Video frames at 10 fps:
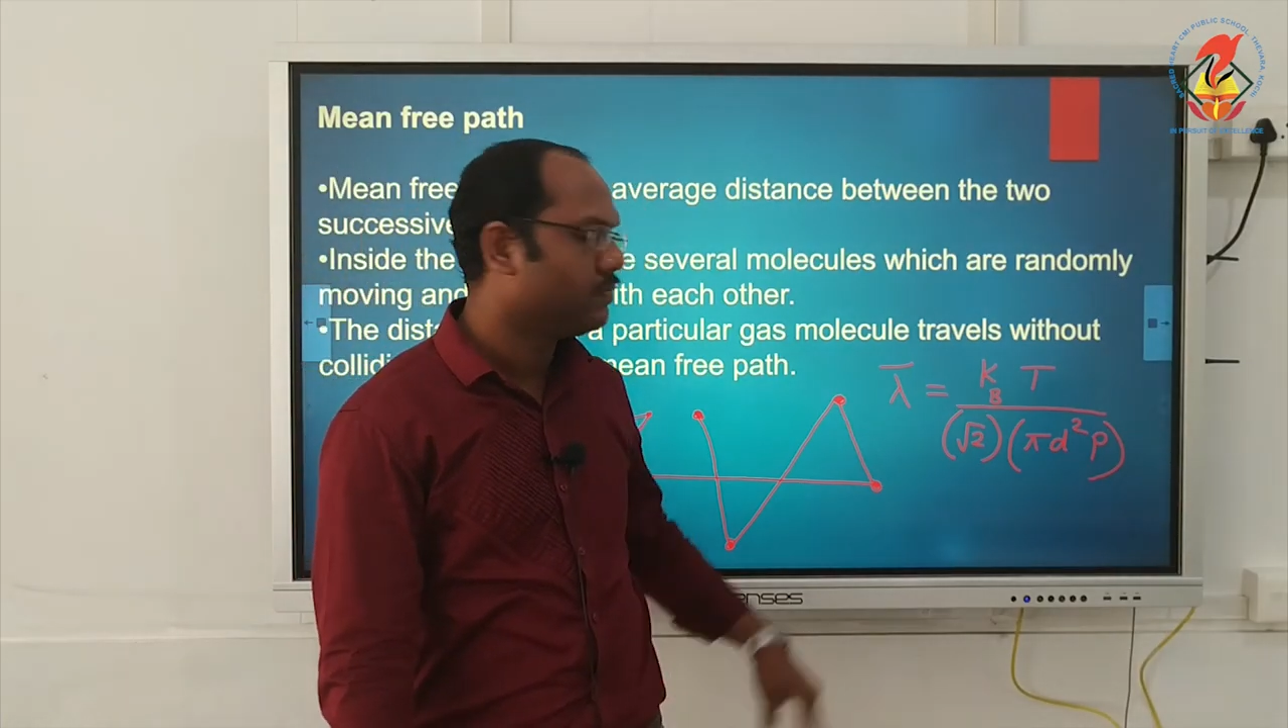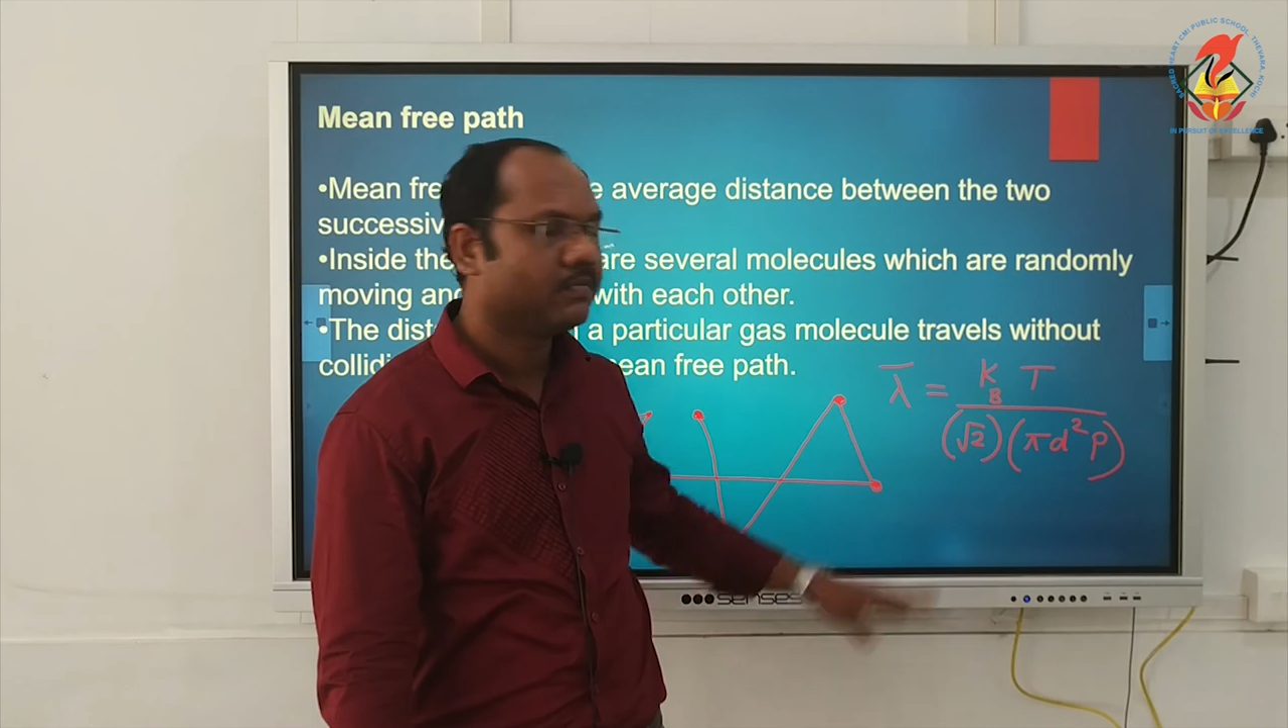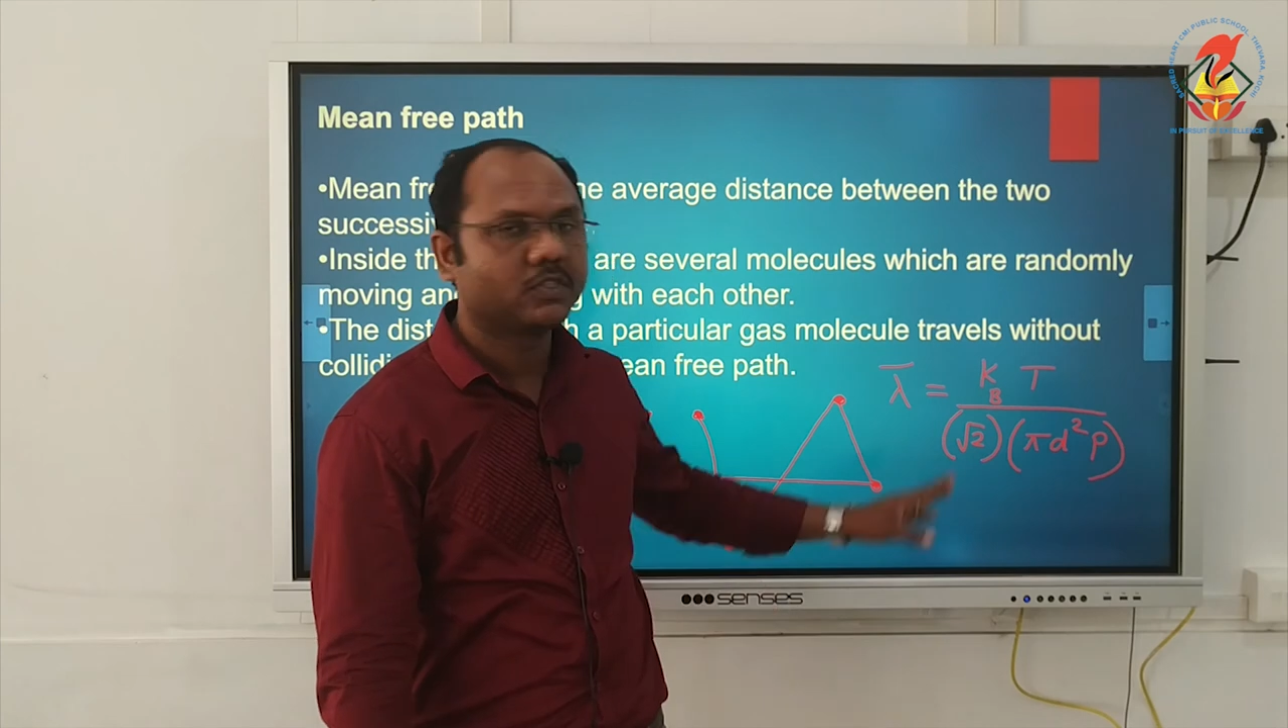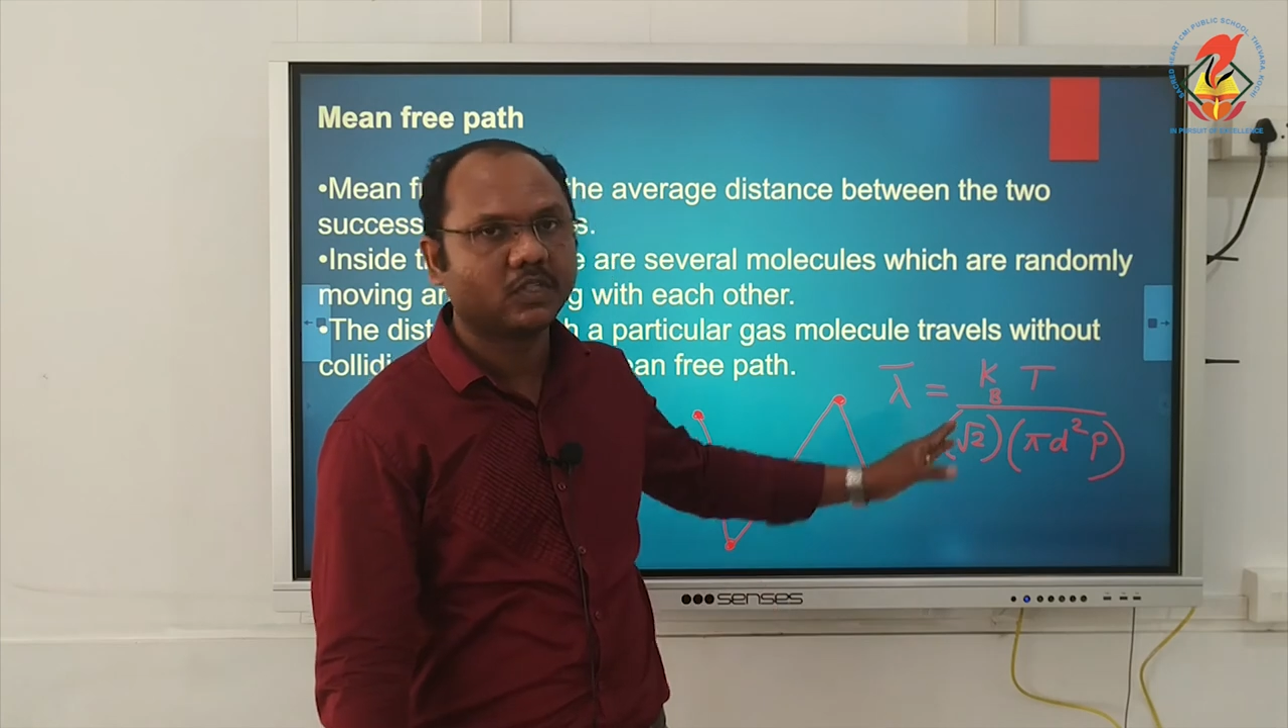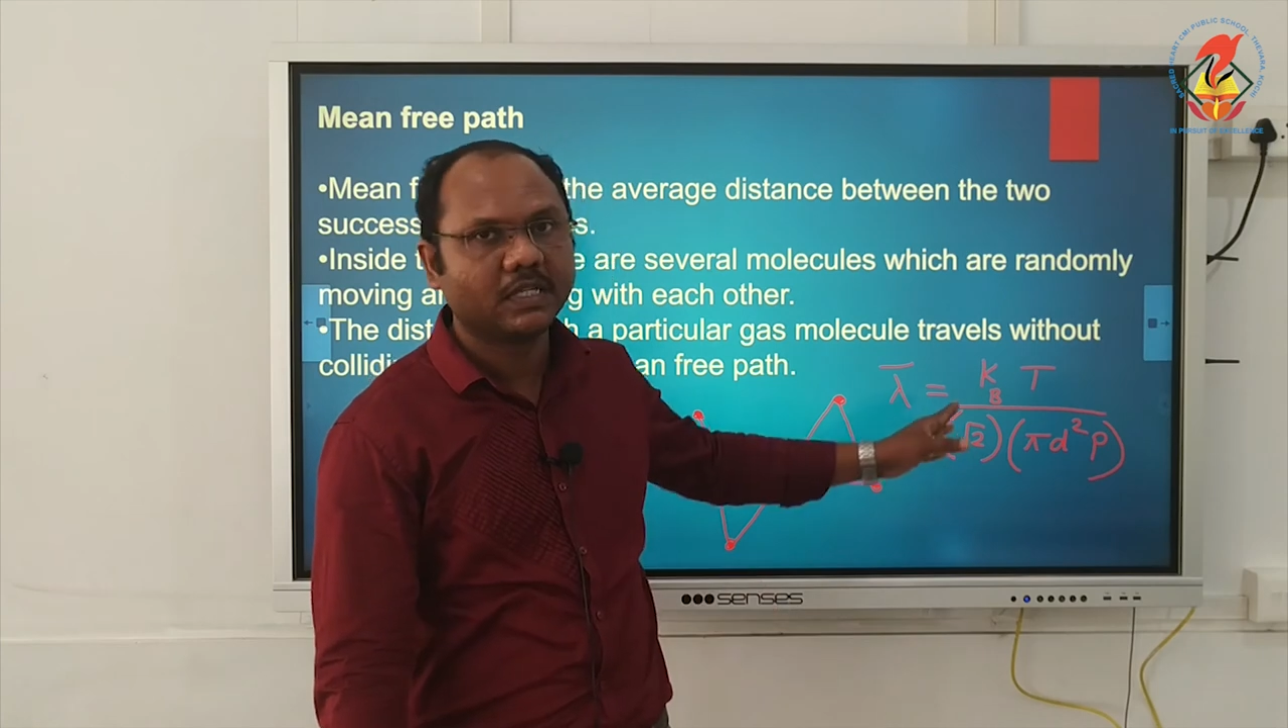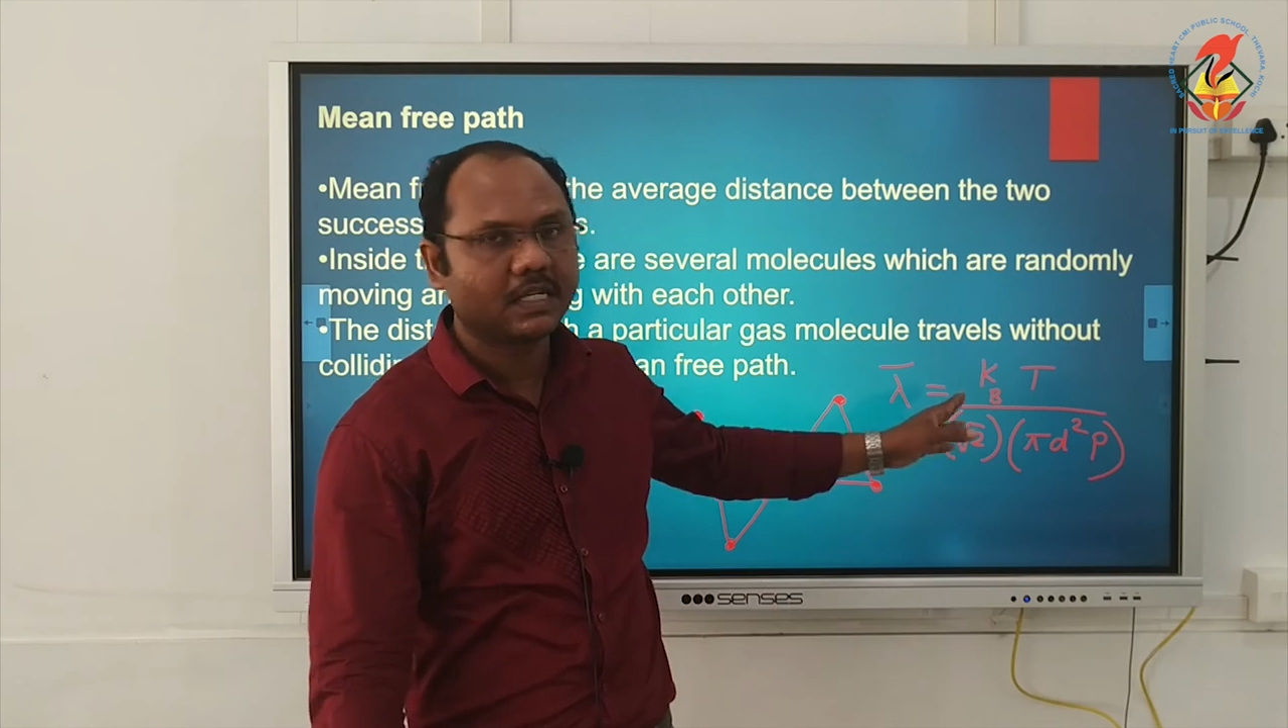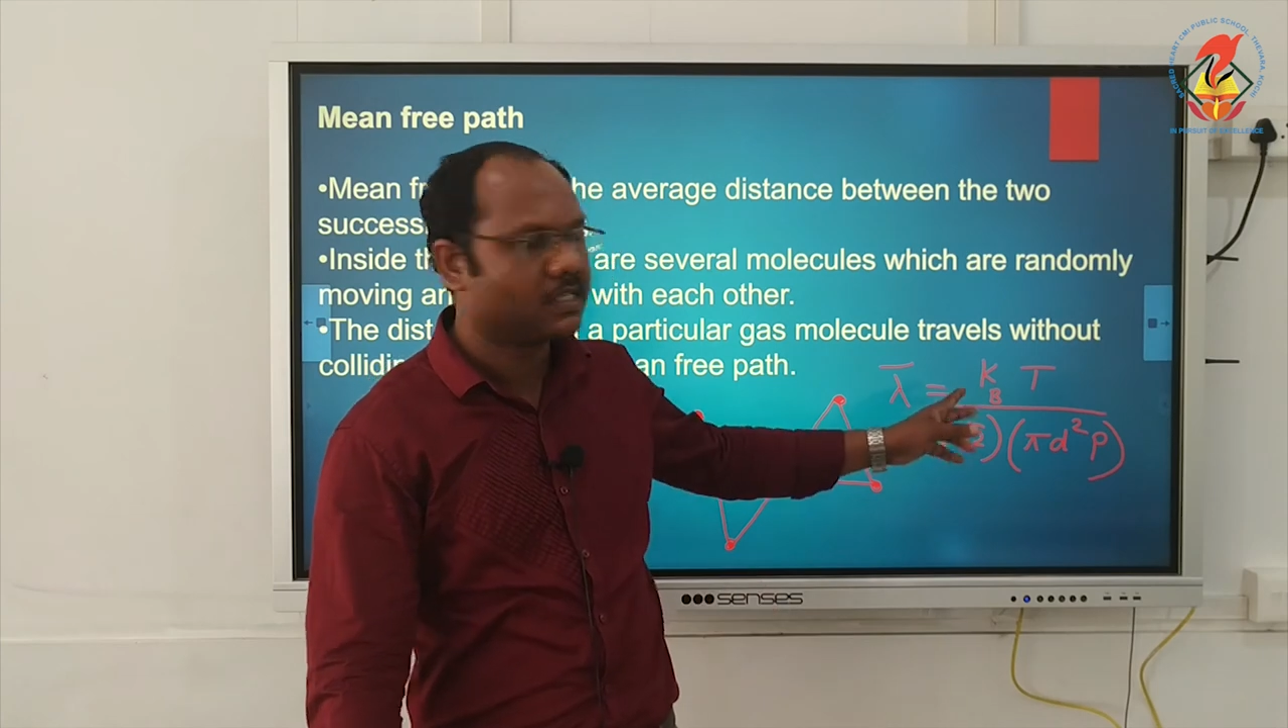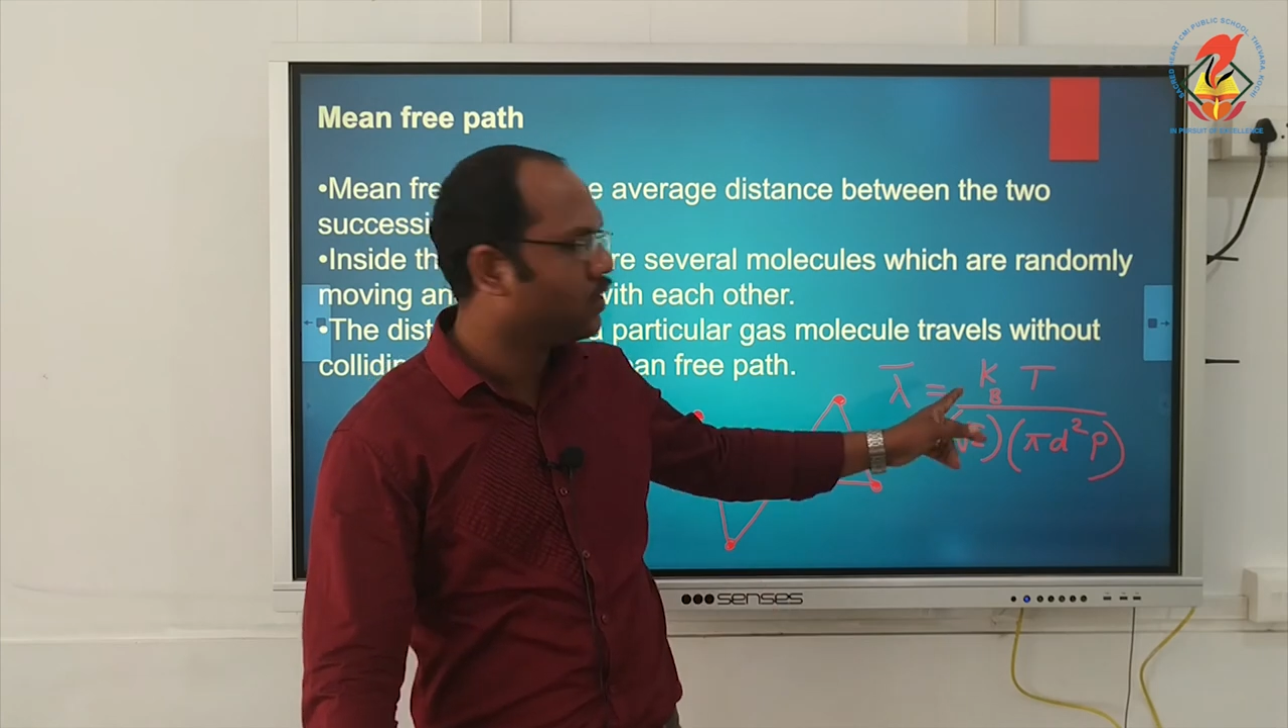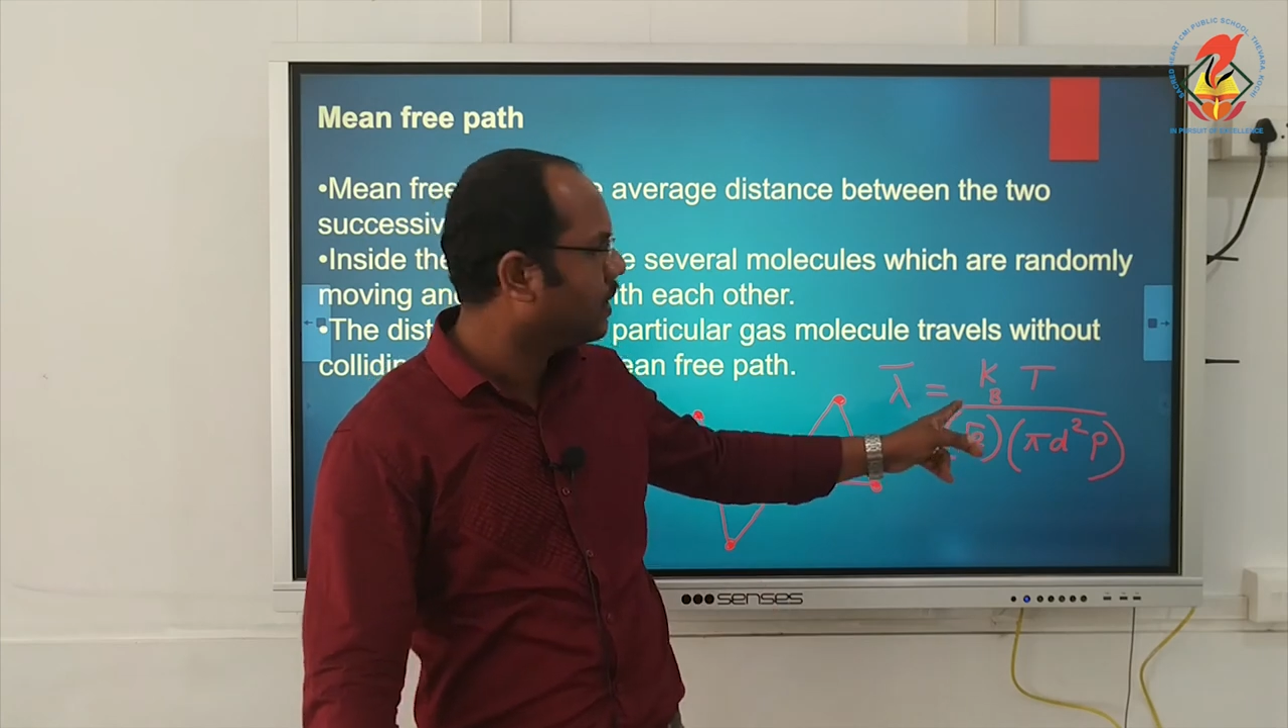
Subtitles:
So, there is no